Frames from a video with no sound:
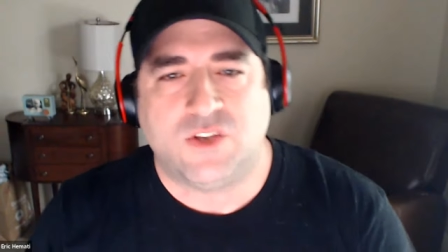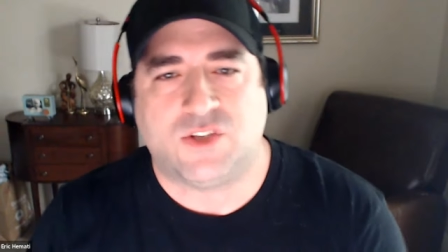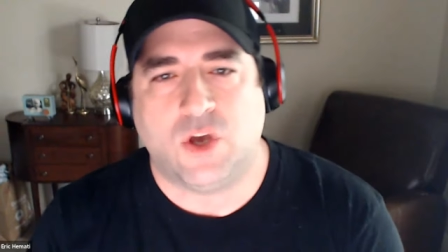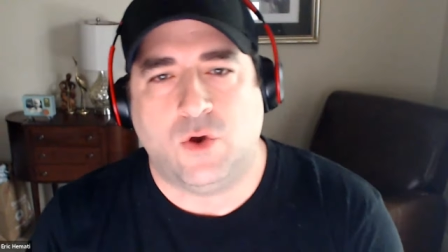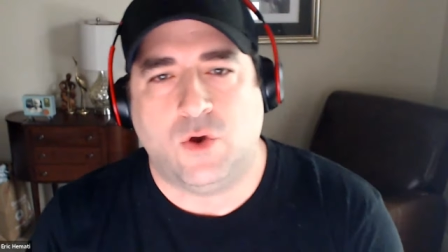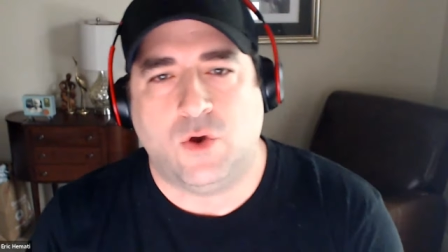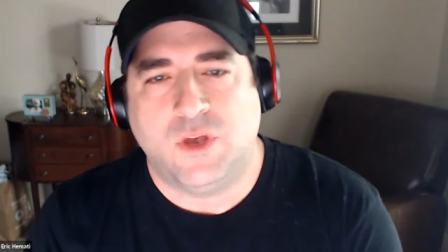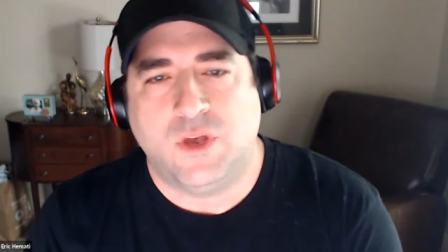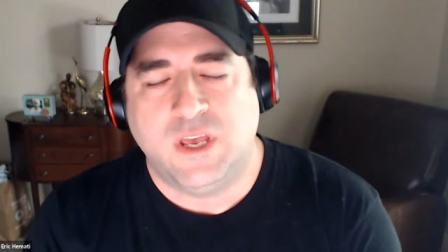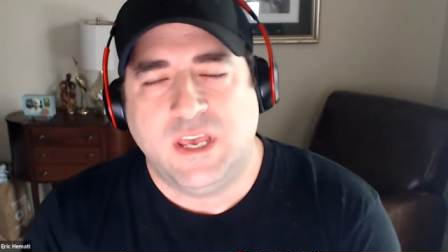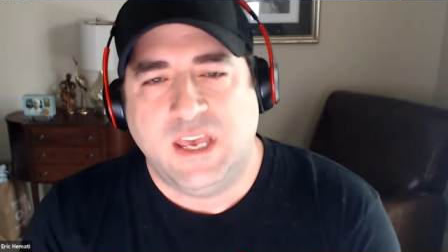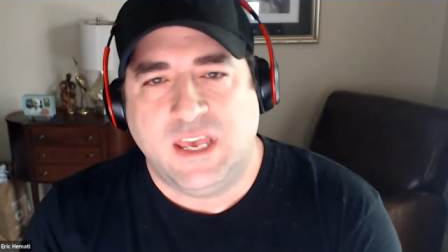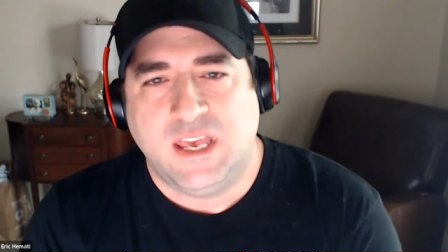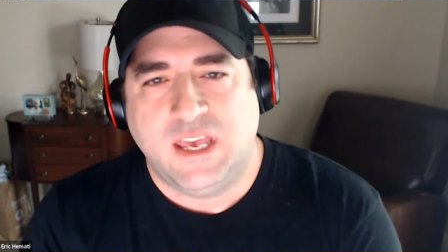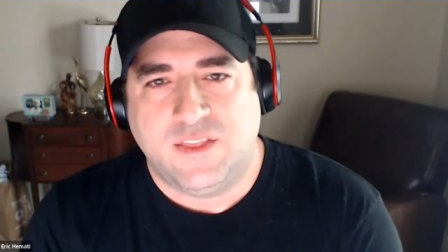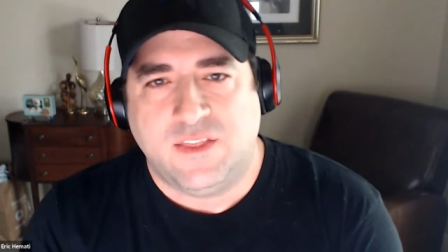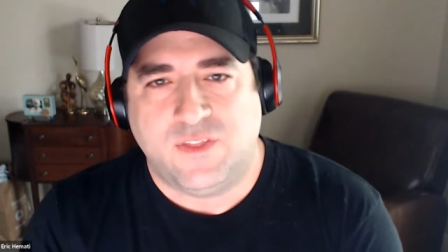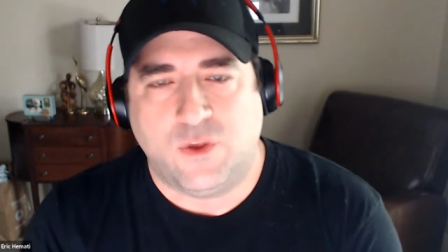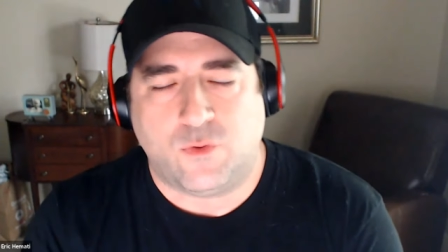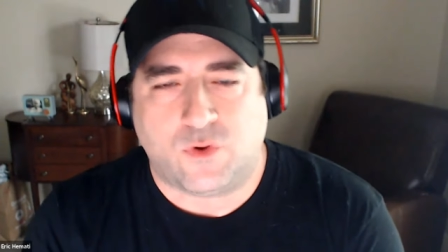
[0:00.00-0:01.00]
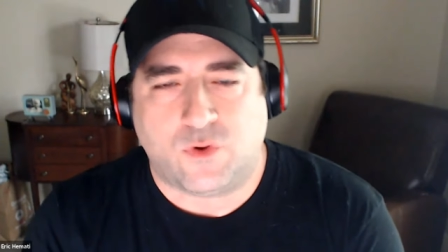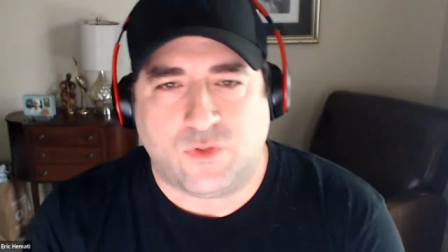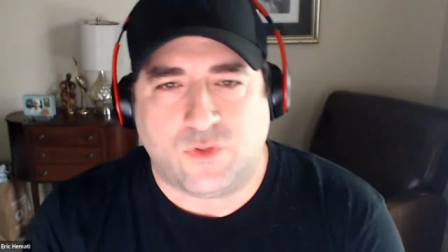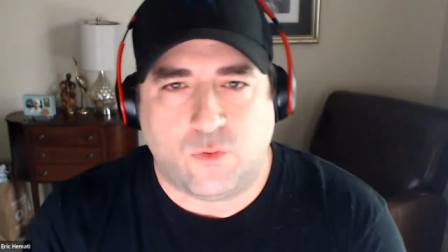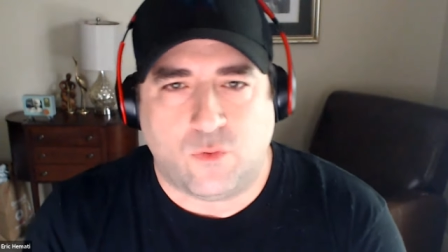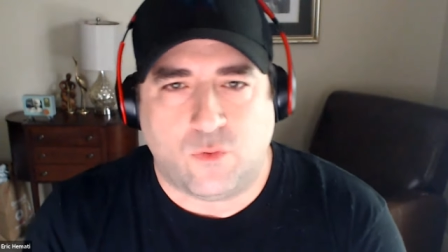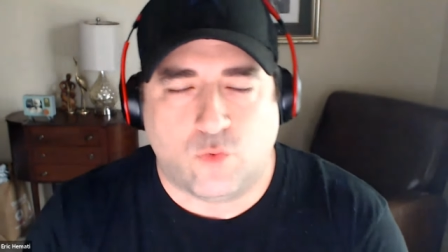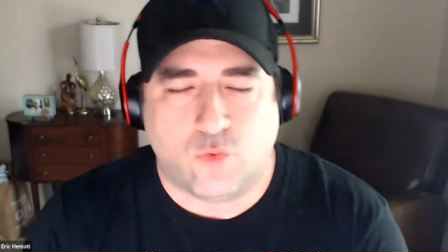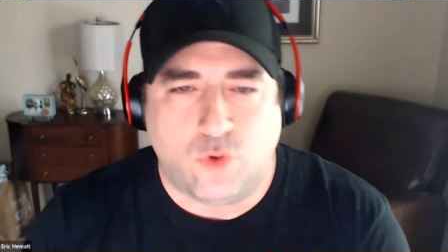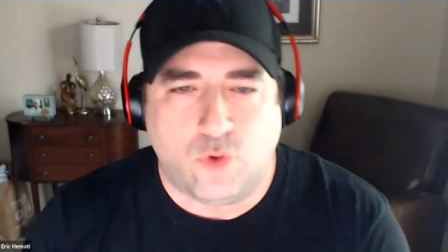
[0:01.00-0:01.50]
So the,
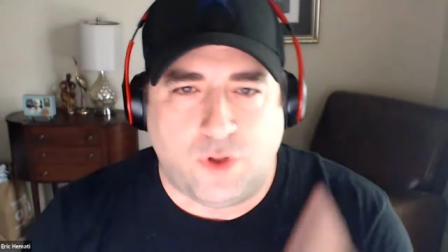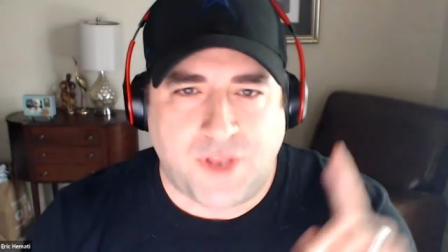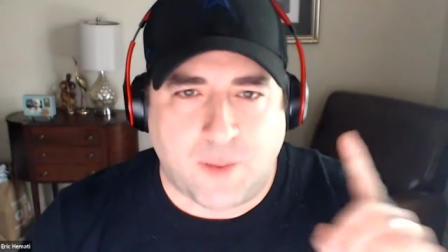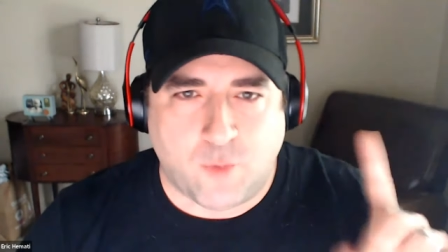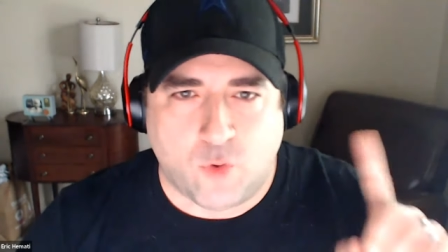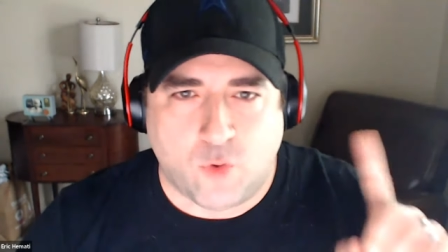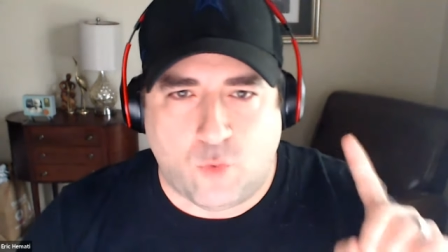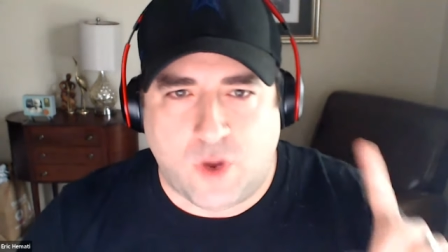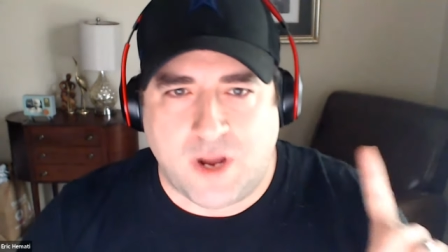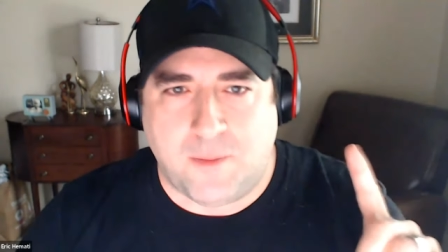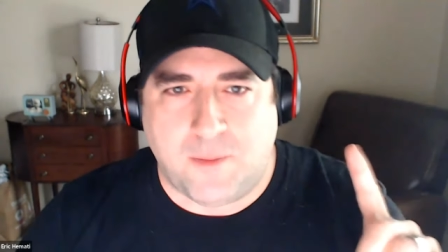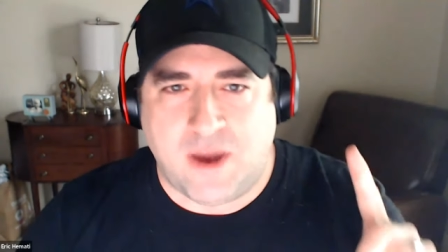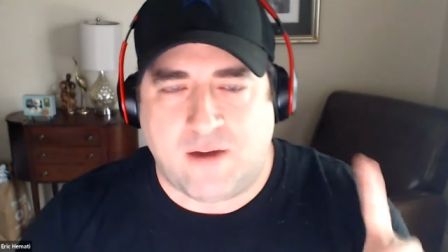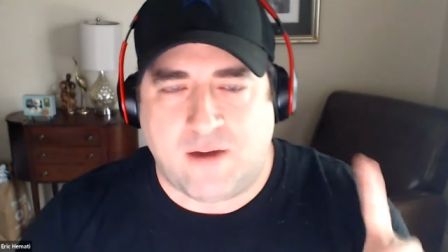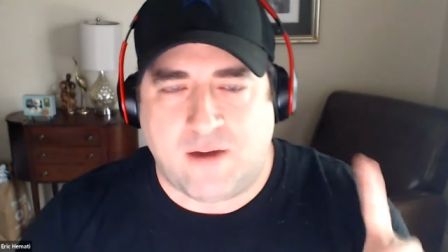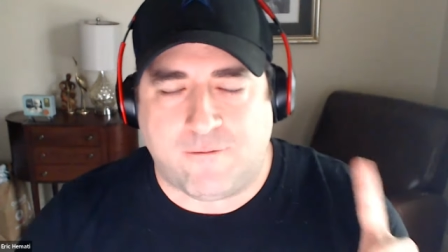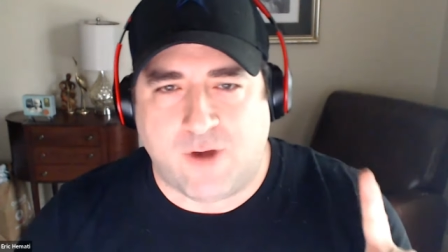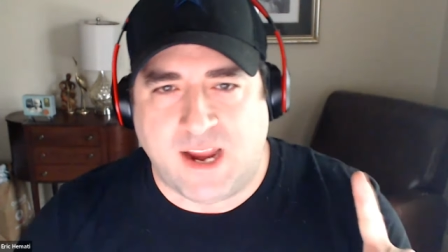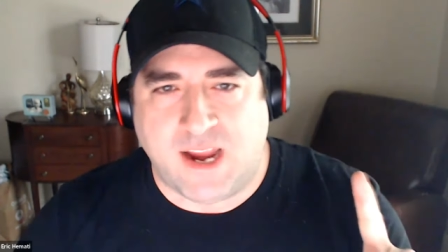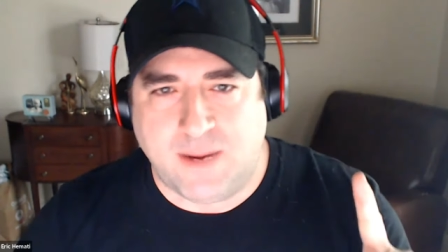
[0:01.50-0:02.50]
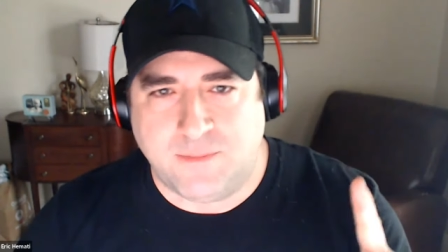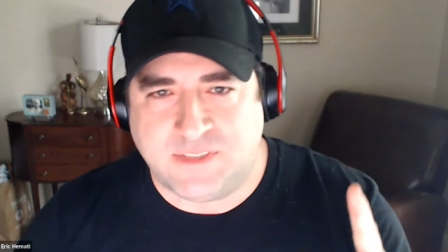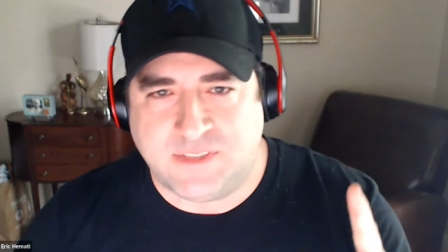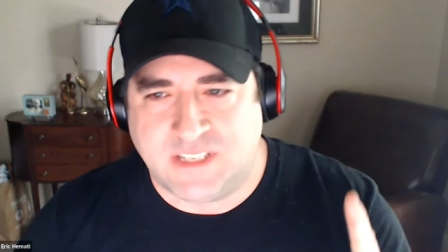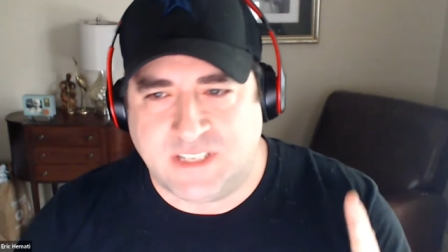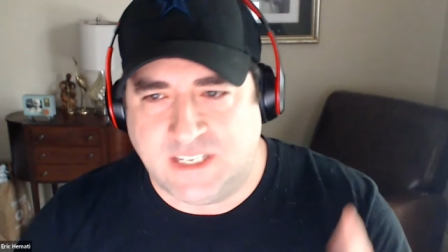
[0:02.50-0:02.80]
the rule number one about frames